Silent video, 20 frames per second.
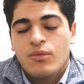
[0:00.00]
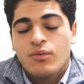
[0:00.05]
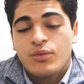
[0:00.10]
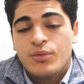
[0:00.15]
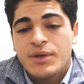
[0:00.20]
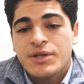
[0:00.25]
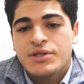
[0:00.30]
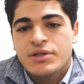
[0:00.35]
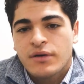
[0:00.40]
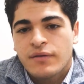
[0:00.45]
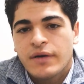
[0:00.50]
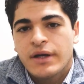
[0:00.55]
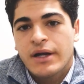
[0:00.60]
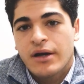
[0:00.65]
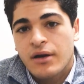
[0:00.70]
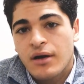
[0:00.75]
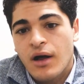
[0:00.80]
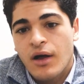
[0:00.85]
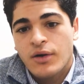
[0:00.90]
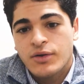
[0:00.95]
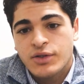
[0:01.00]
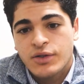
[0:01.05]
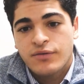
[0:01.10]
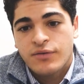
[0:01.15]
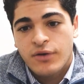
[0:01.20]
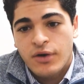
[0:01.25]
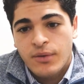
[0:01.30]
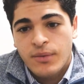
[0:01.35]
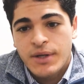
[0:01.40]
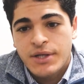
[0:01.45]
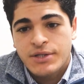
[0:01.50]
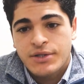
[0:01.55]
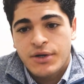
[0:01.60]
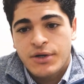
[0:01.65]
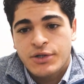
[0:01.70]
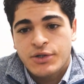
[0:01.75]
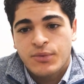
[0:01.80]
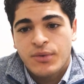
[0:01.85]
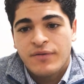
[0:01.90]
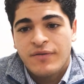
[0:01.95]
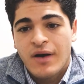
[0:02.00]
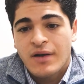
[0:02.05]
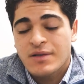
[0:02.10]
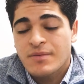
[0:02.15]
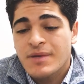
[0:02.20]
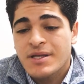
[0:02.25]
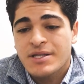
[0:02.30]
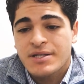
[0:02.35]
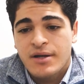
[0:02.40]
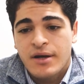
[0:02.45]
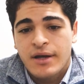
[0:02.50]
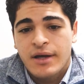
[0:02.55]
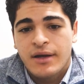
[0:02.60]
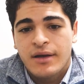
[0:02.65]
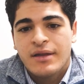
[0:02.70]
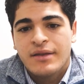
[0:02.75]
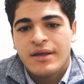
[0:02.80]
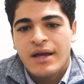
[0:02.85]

When we surveyed oncology for our research, we found something stunning.